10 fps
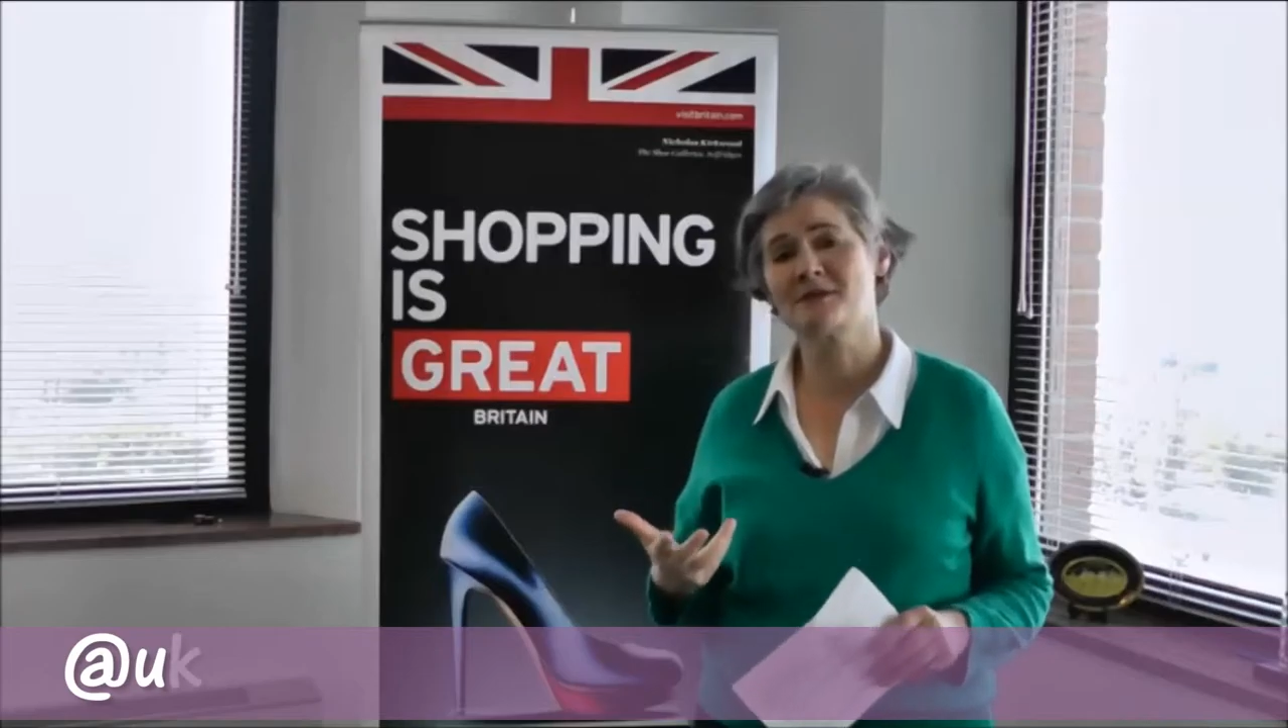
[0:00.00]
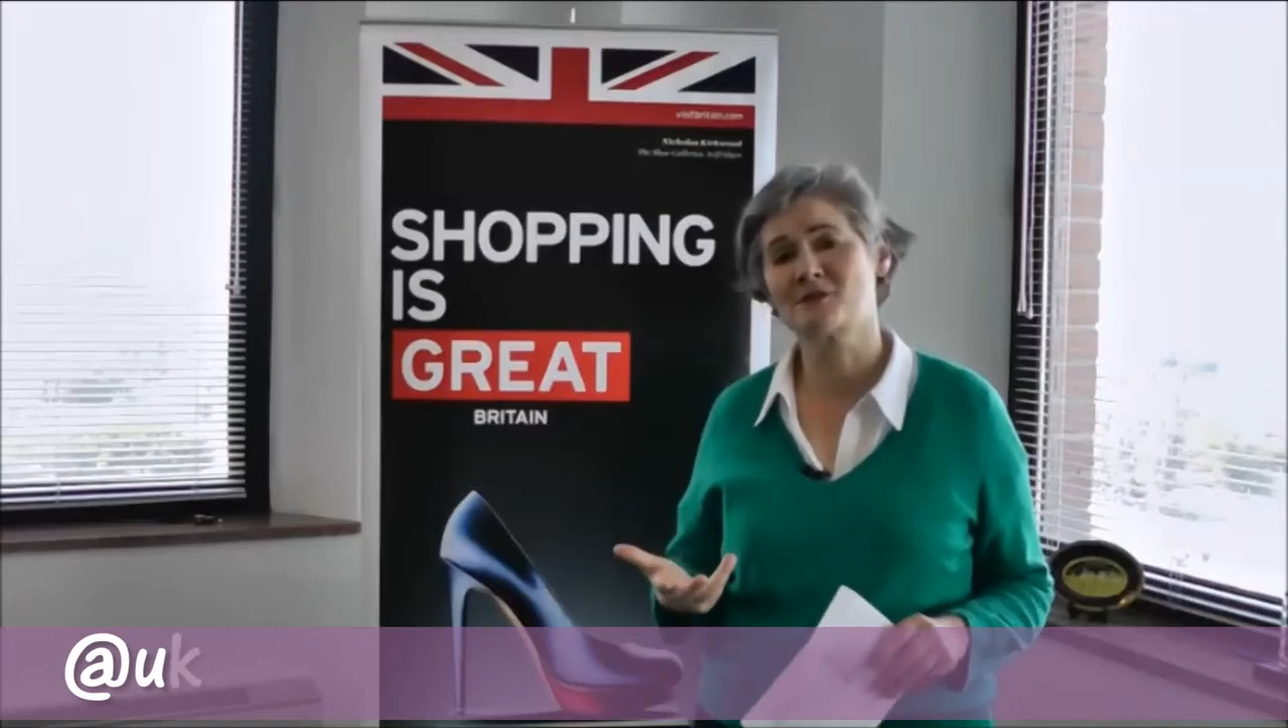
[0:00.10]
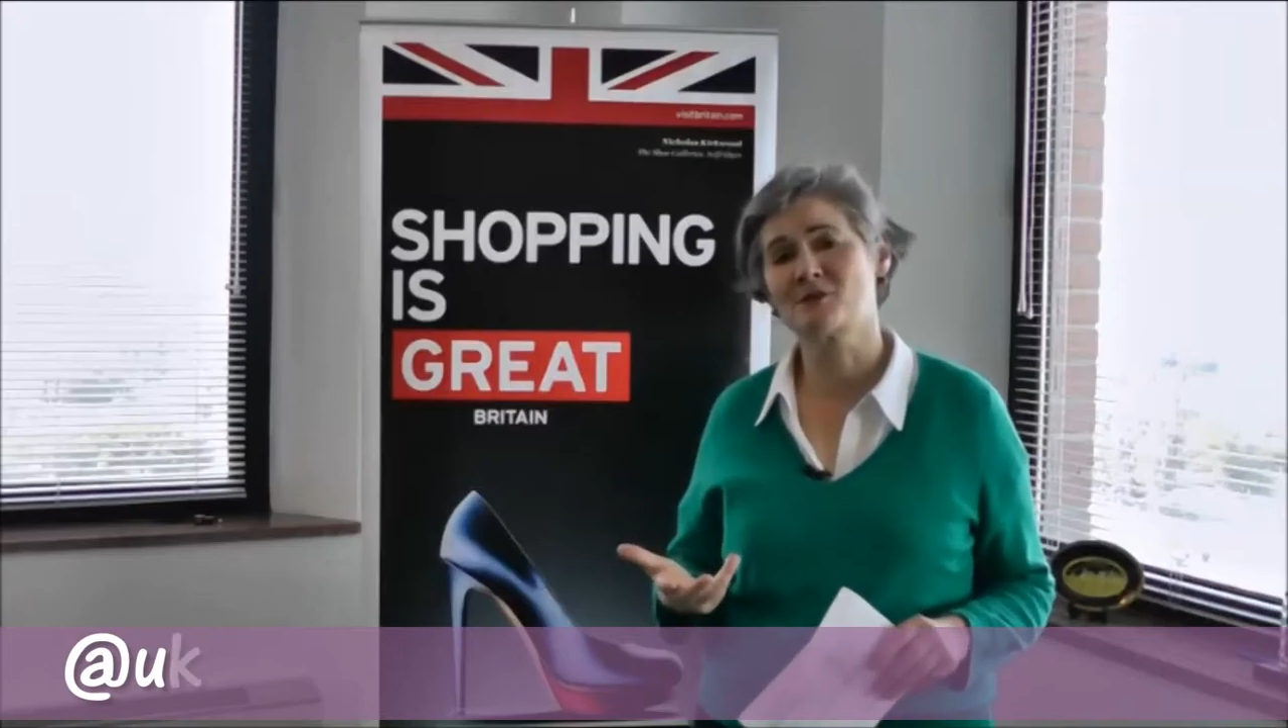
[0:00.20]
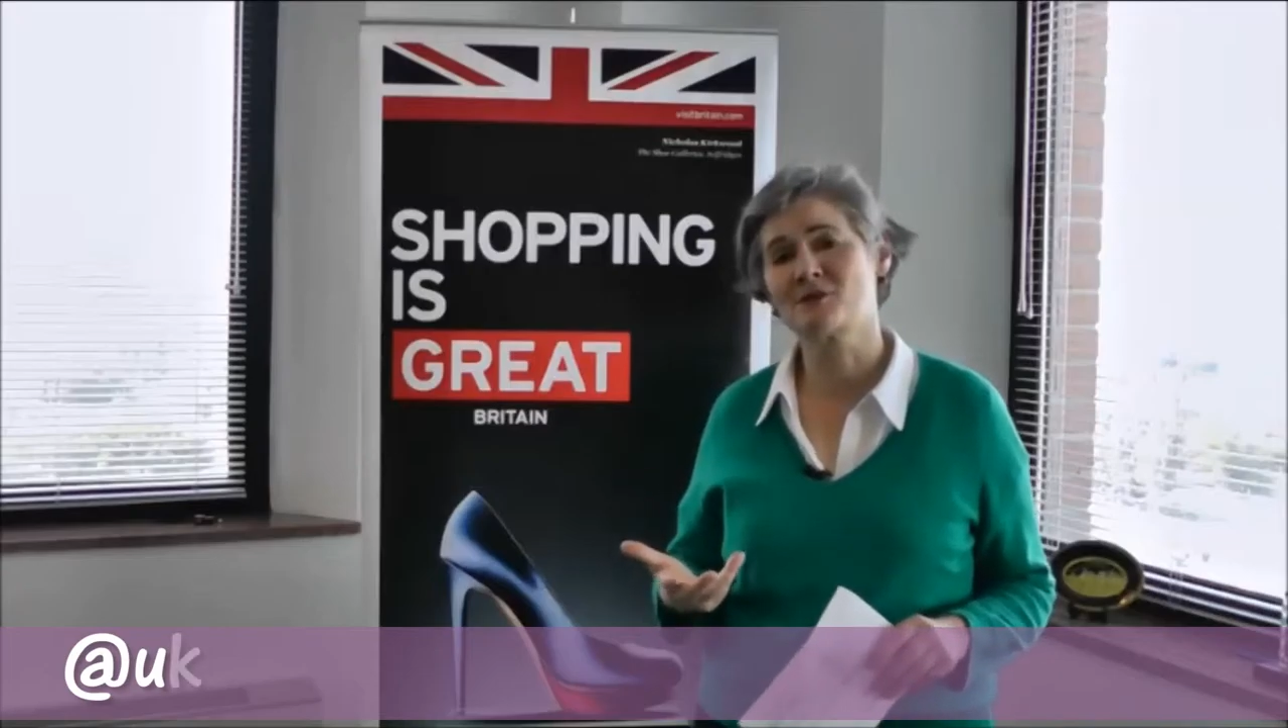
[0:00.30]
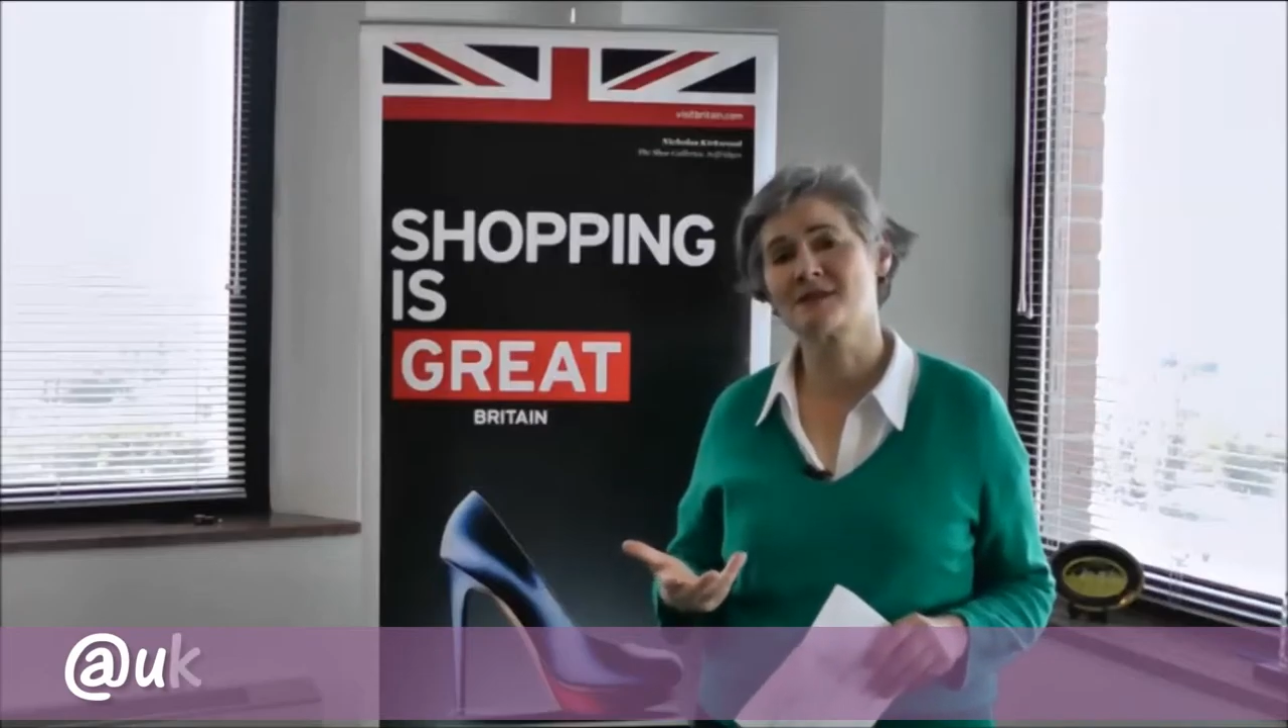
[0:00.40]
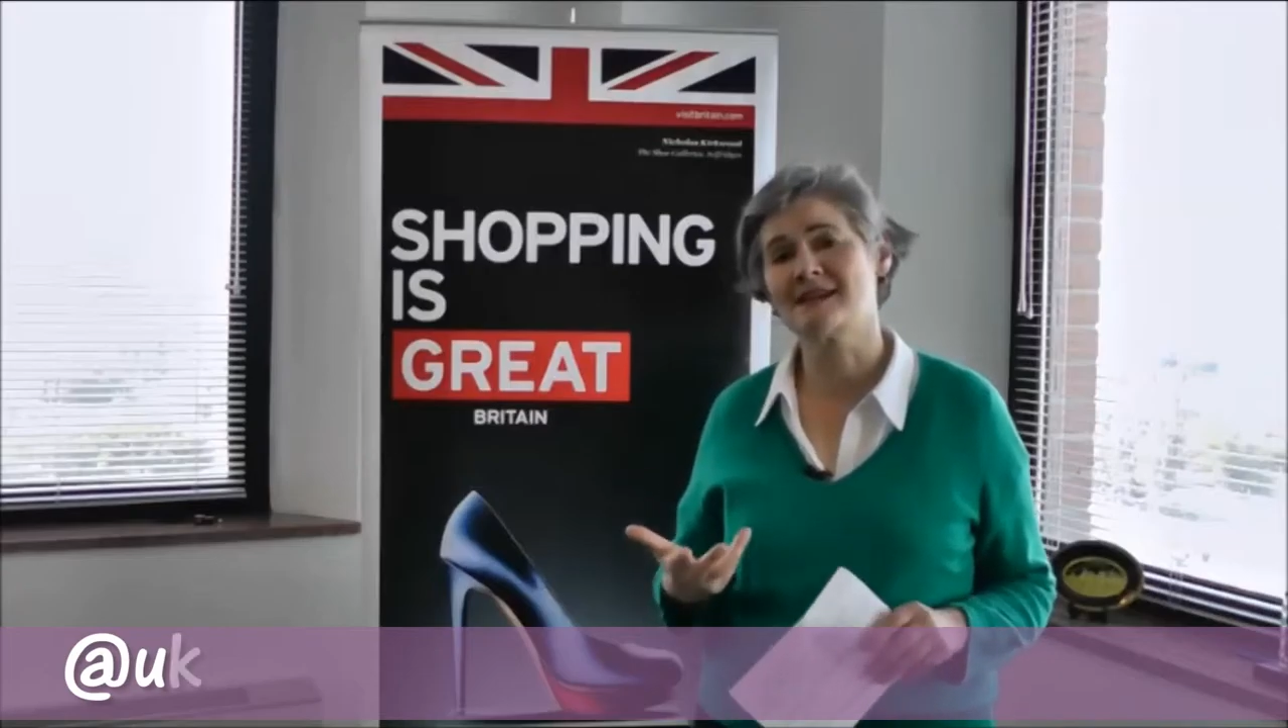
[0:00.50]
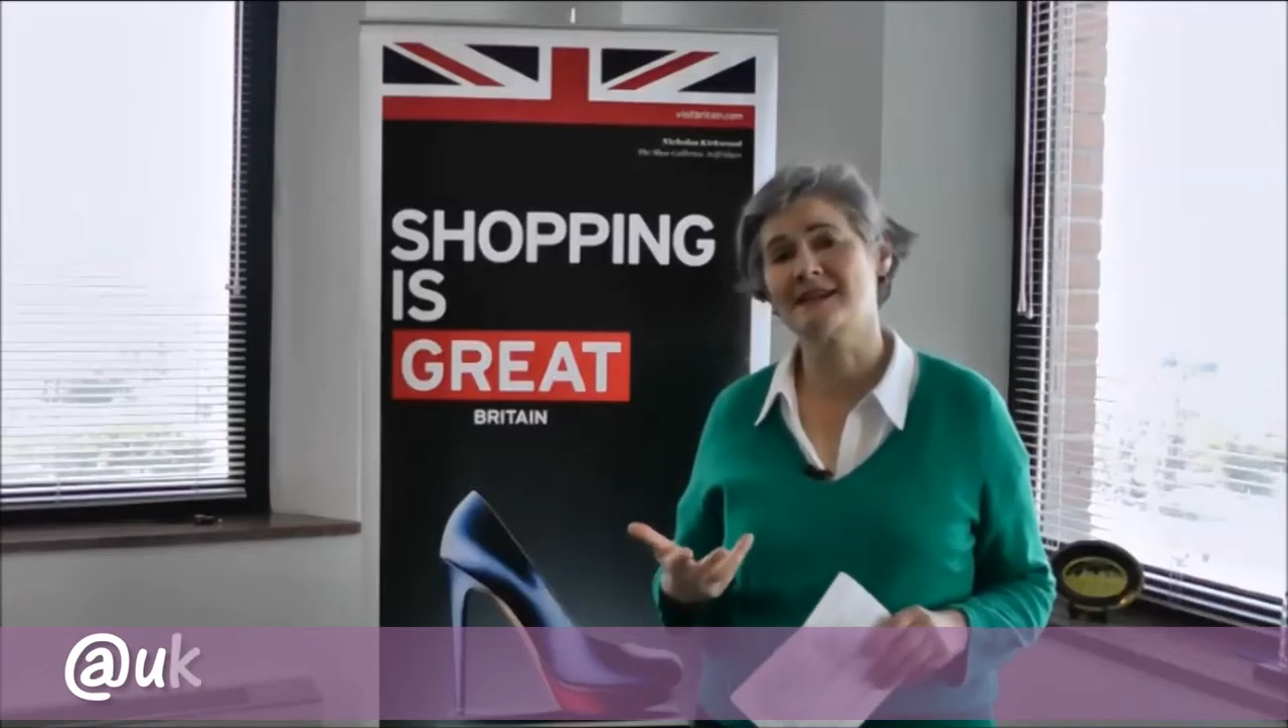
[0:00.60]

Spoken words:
stores